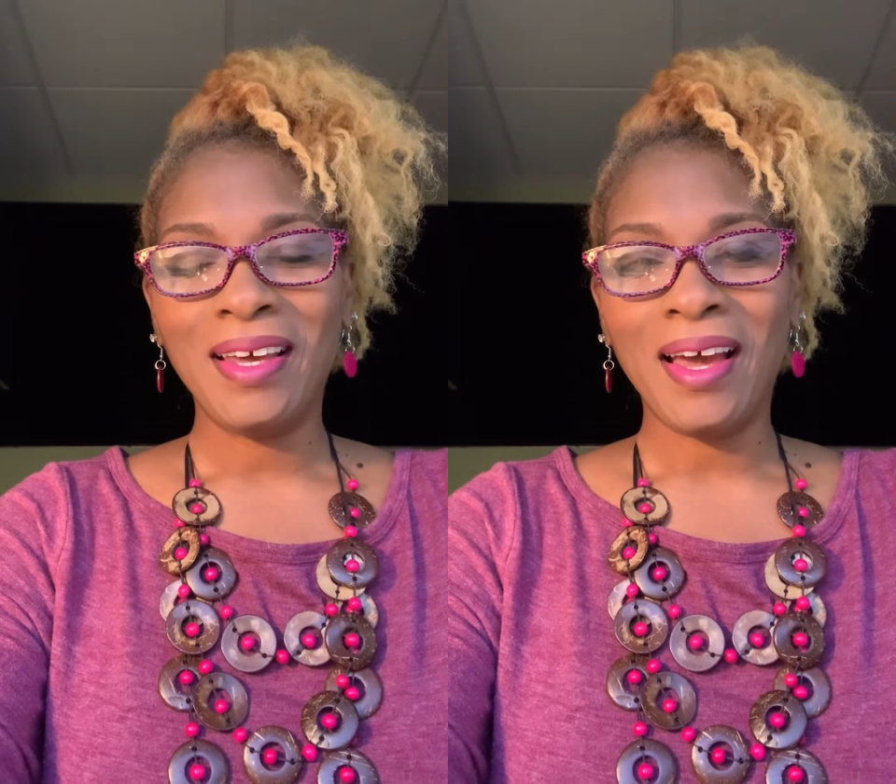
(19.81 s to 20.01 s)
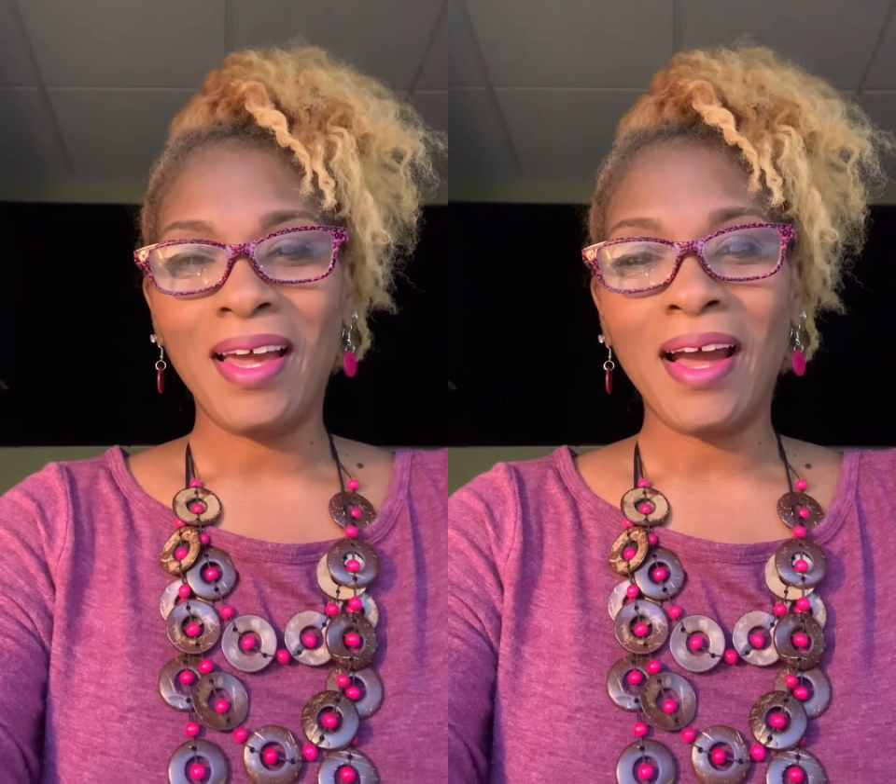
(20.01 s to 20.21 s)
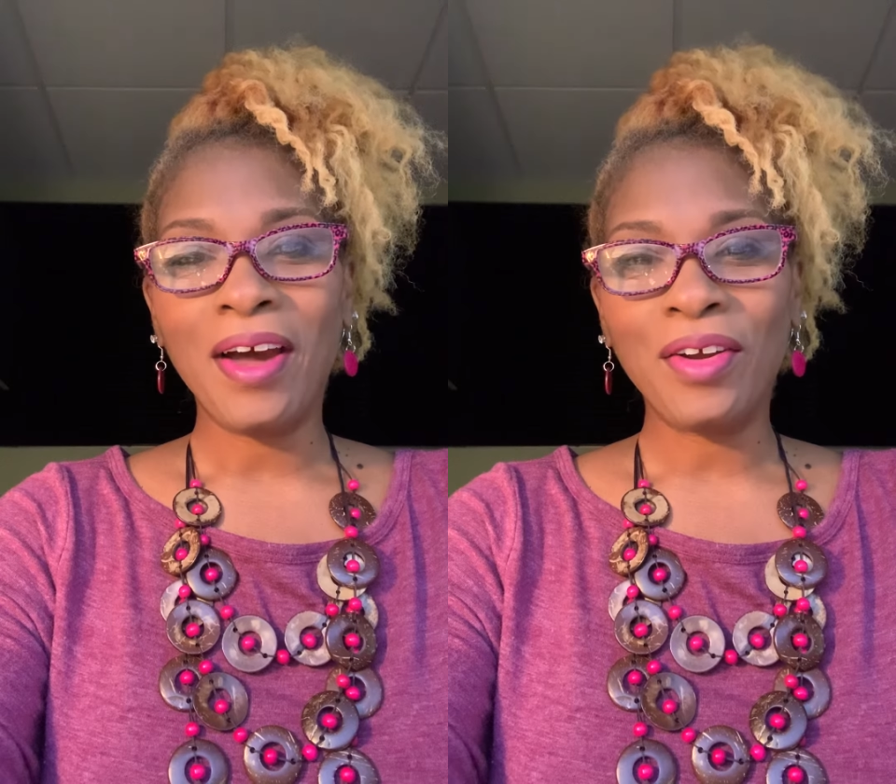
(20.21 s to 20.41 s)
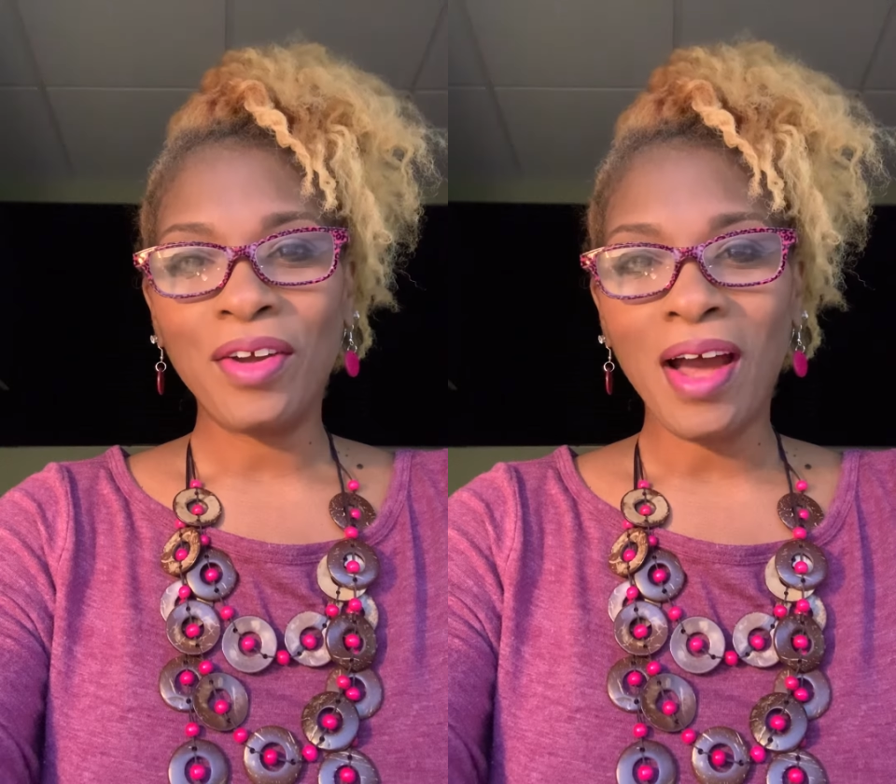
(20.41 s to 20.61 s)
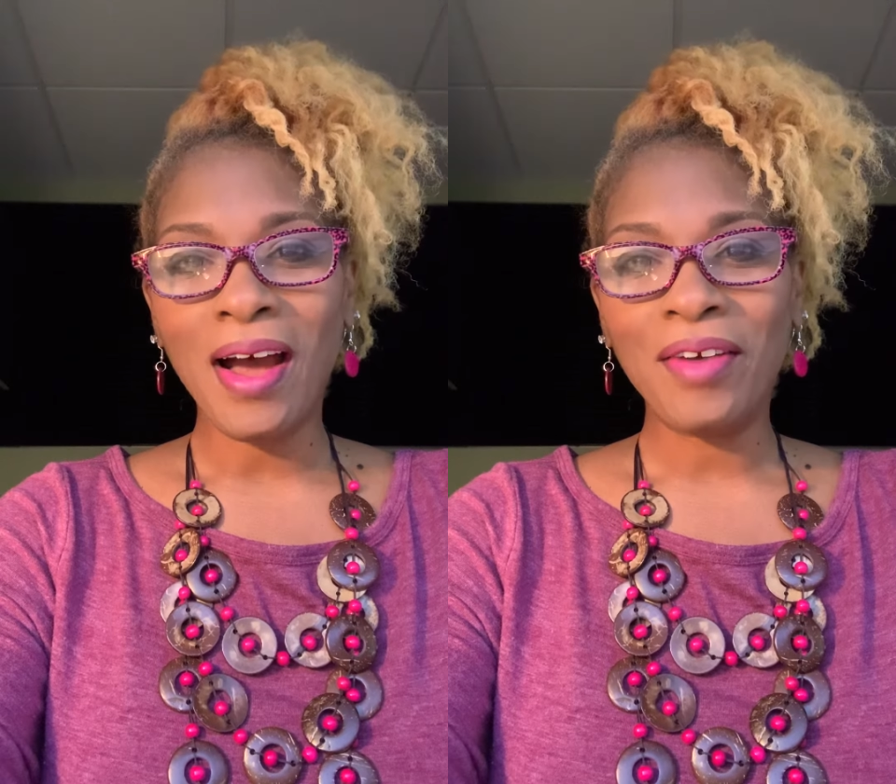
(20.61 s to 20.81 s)
I honor
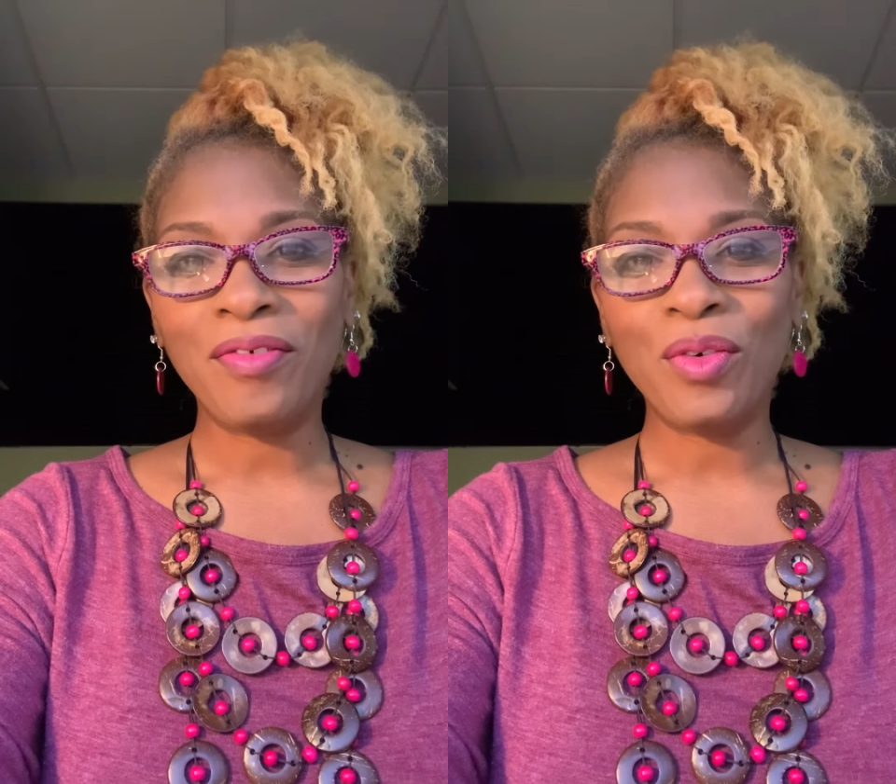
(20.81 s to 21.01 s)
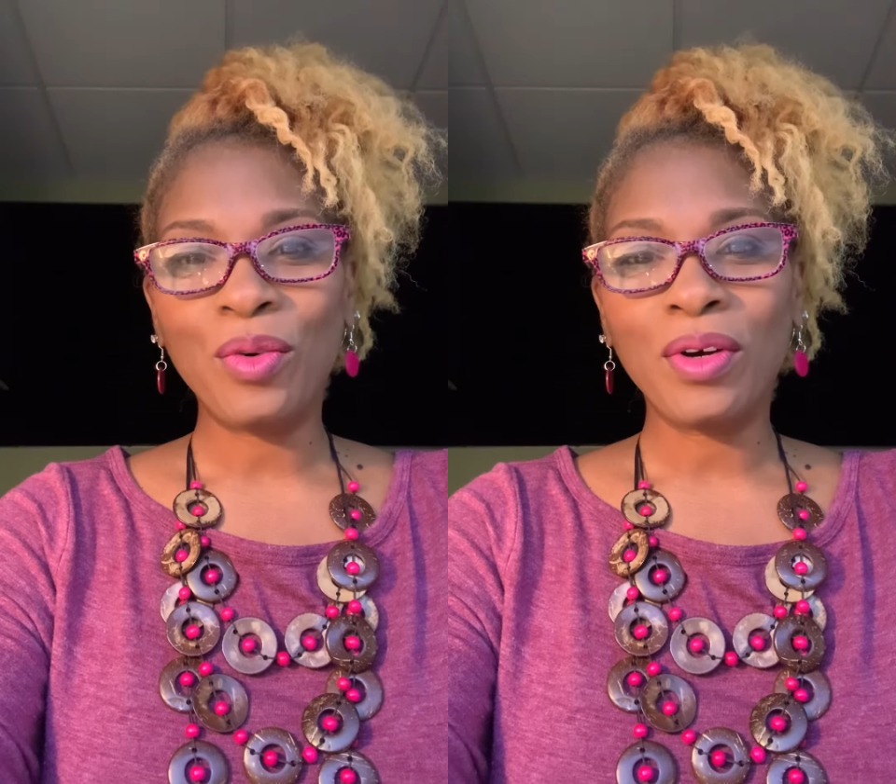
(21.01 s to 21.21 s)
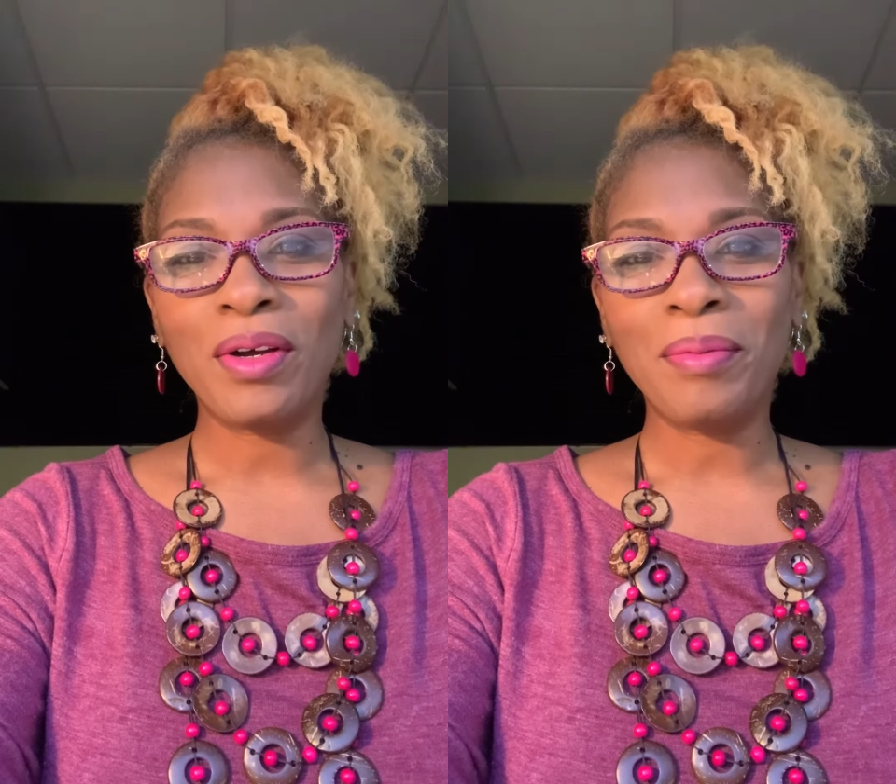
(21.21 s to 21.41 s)
God for